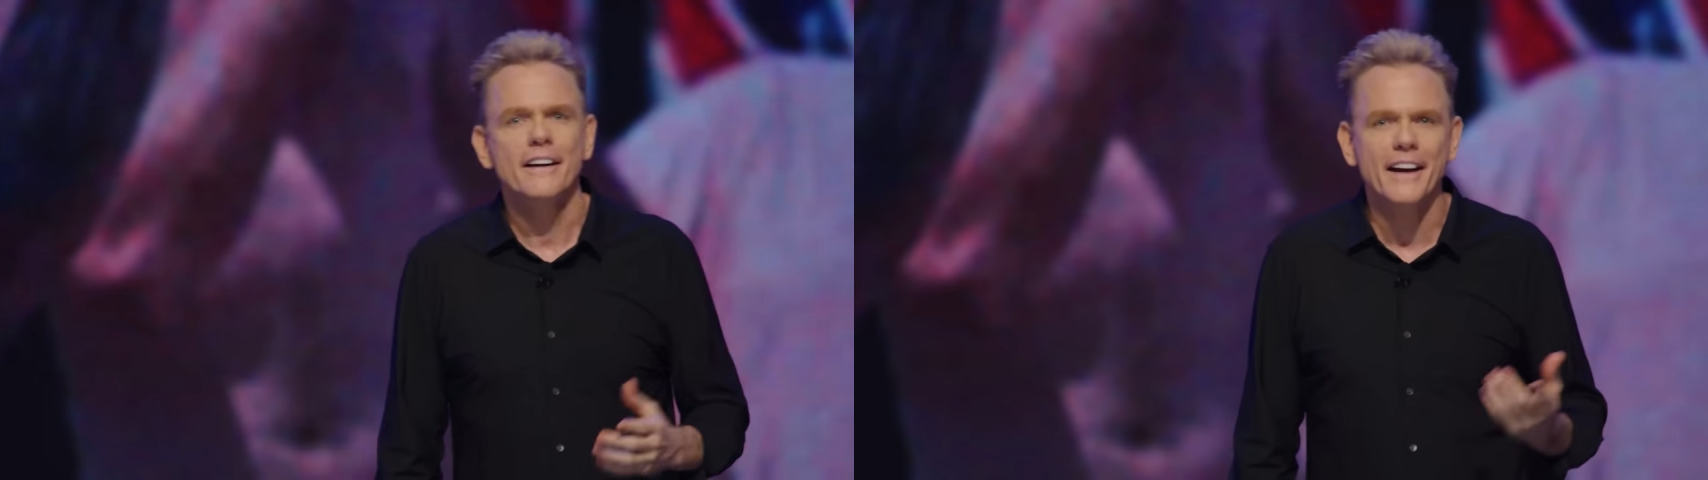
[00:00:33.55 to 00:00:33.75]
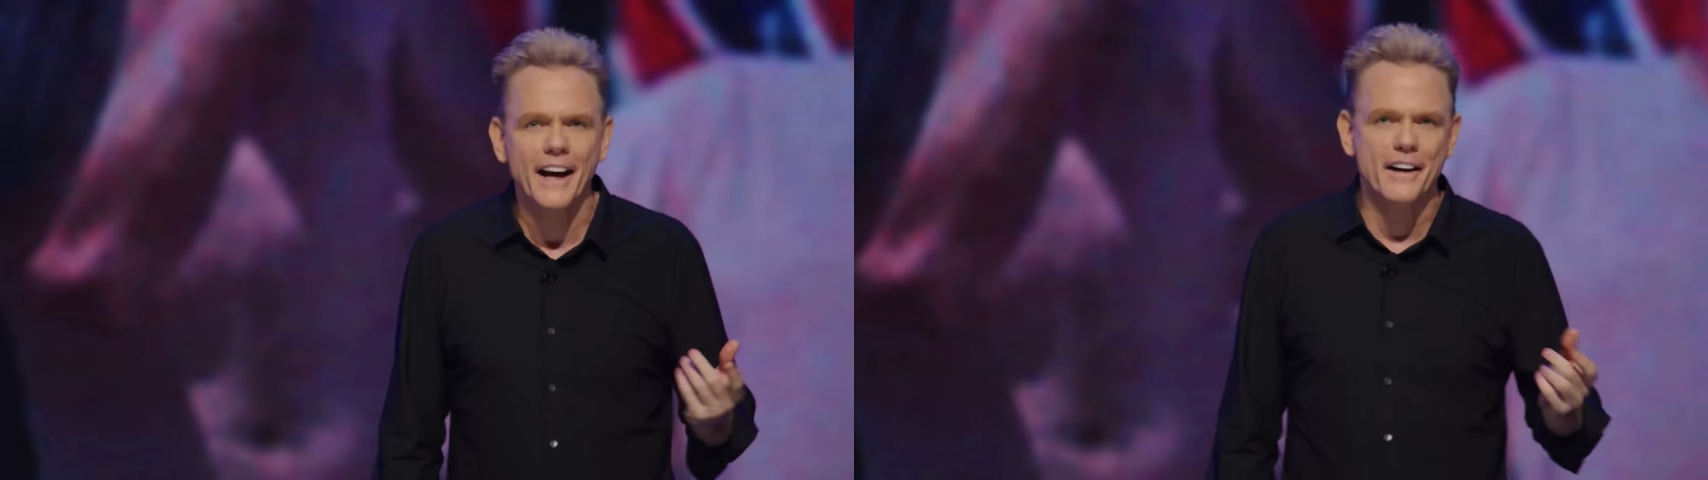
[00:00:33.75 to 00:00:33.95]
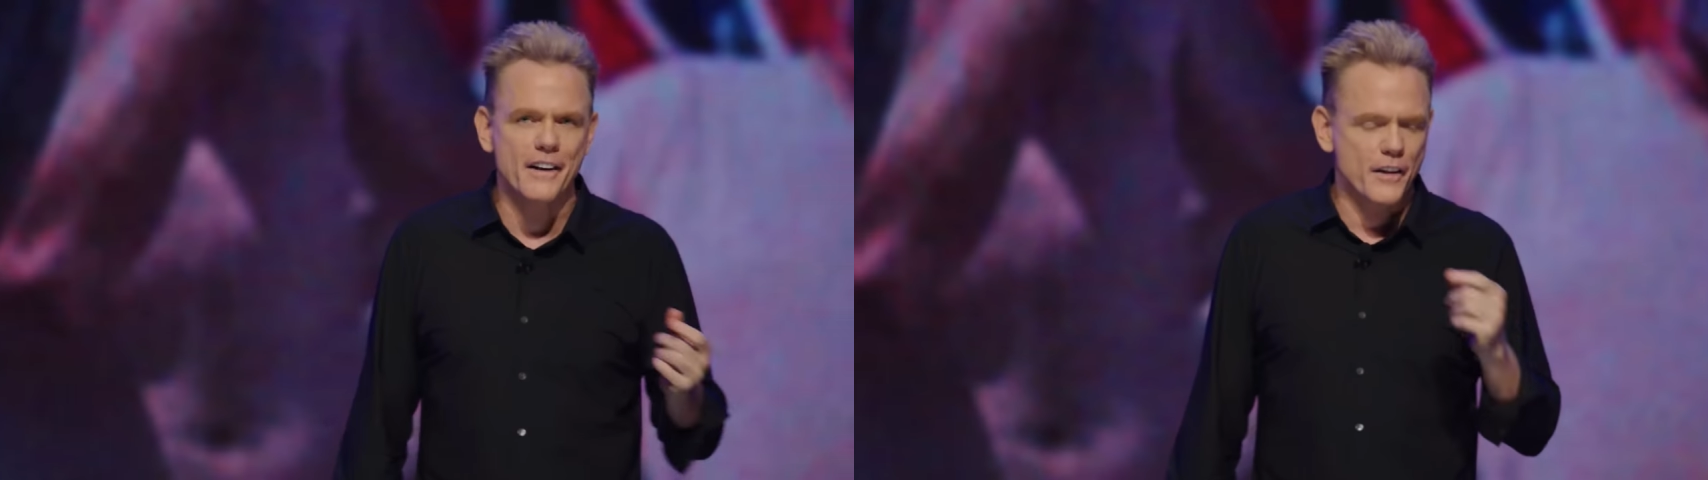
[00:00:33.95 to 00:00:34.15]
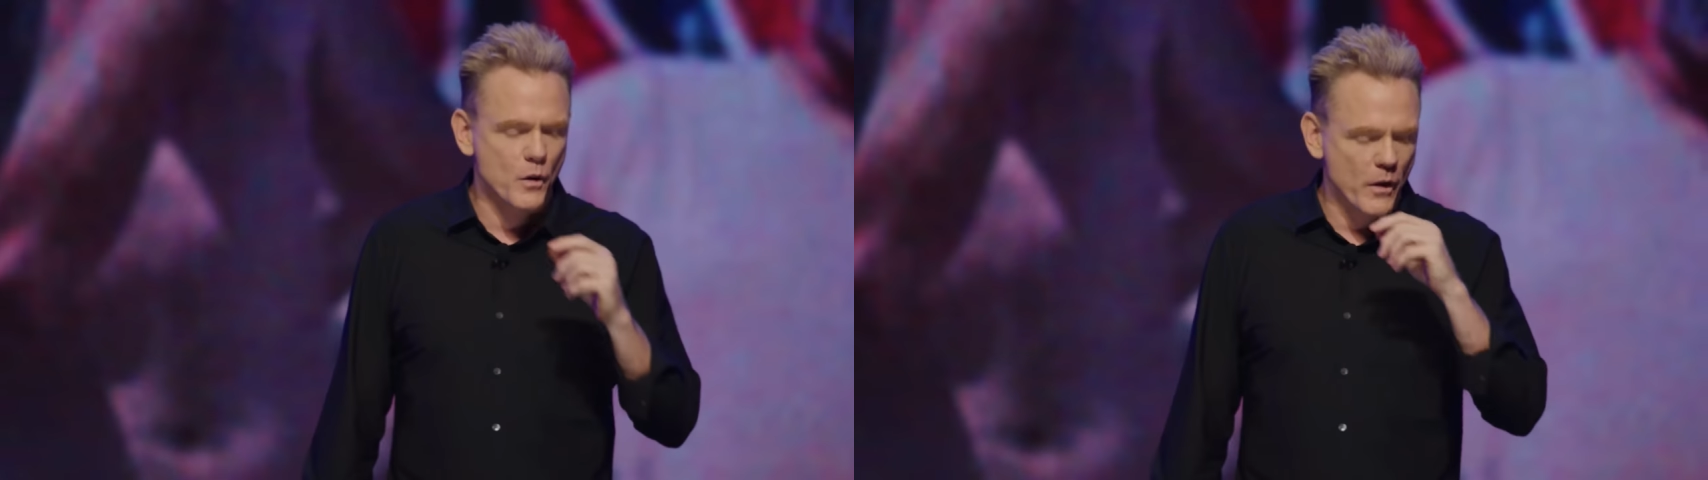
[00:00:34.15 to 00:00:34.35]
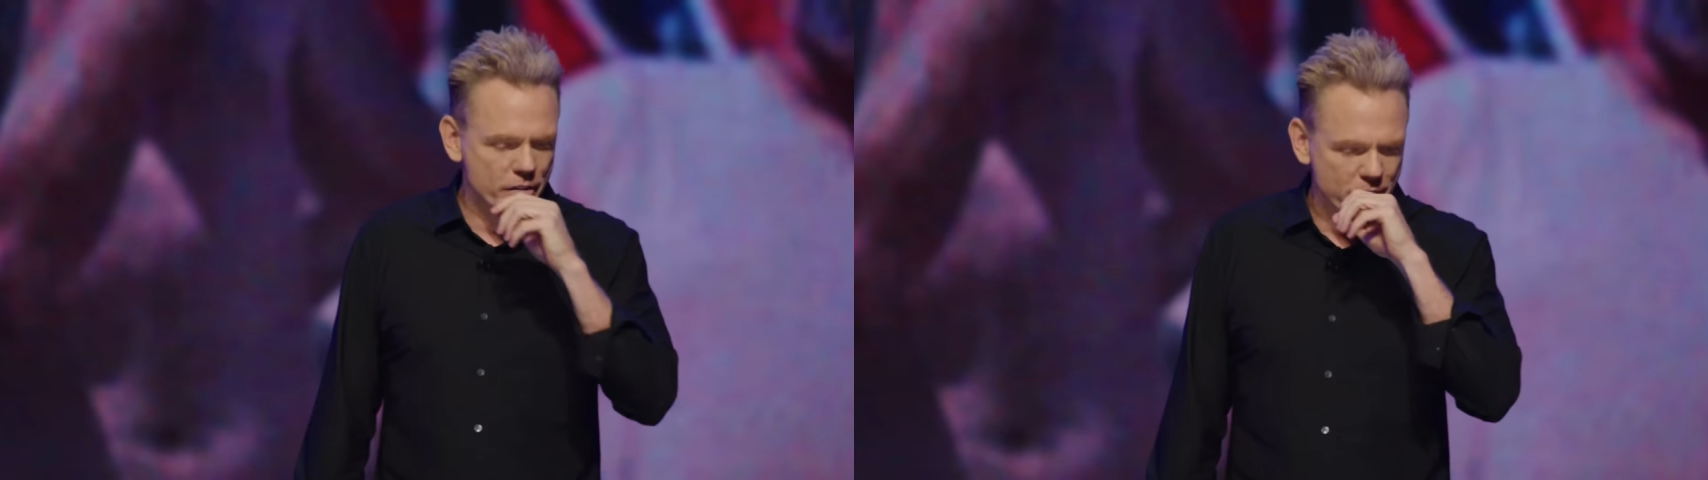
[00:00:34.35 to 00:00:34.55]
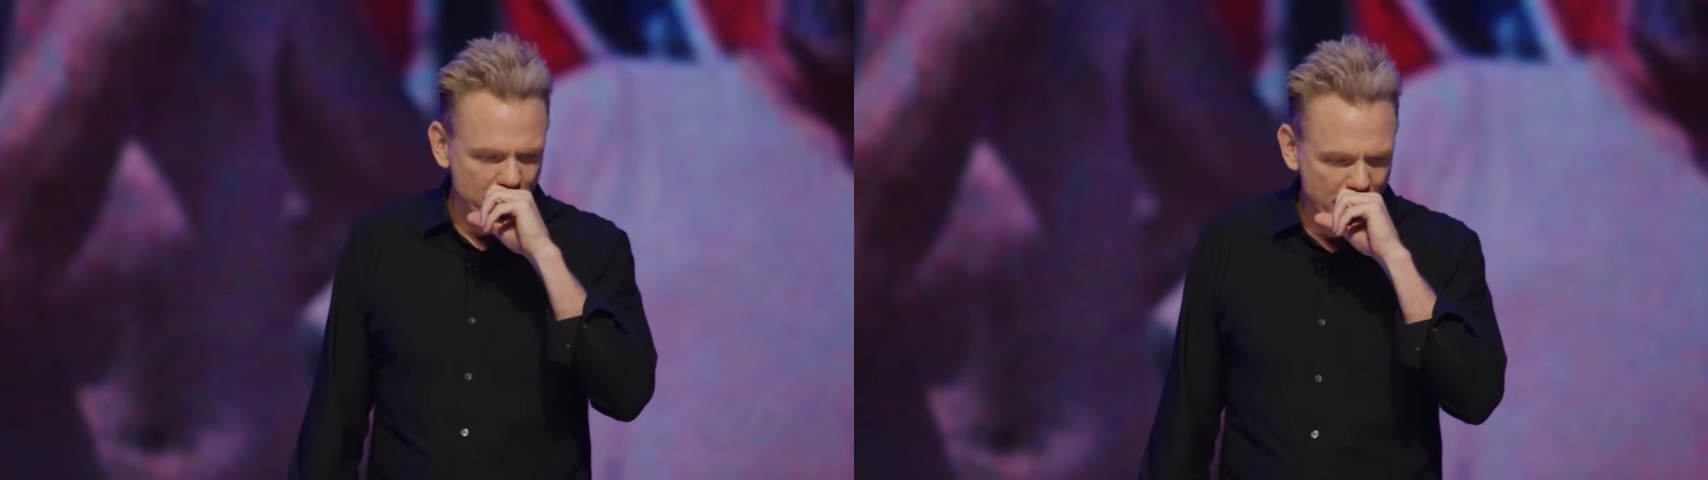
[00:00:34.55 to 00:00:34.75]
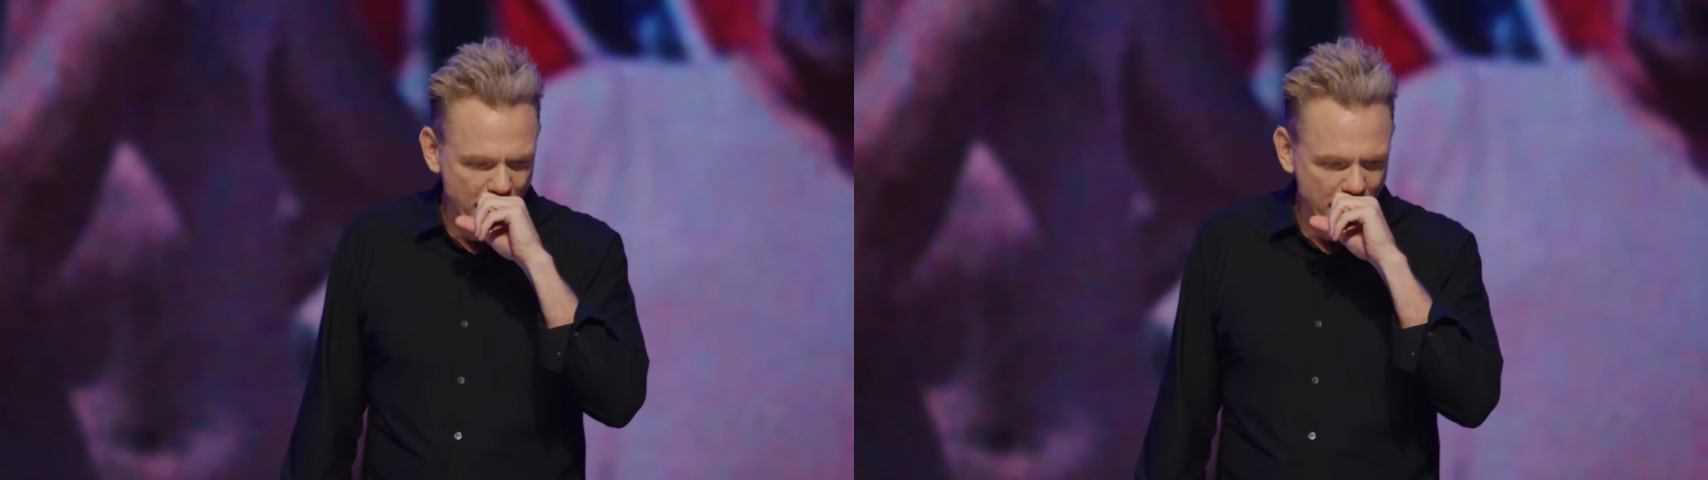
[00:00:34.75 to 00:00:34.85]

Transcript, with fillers: Then I got another question.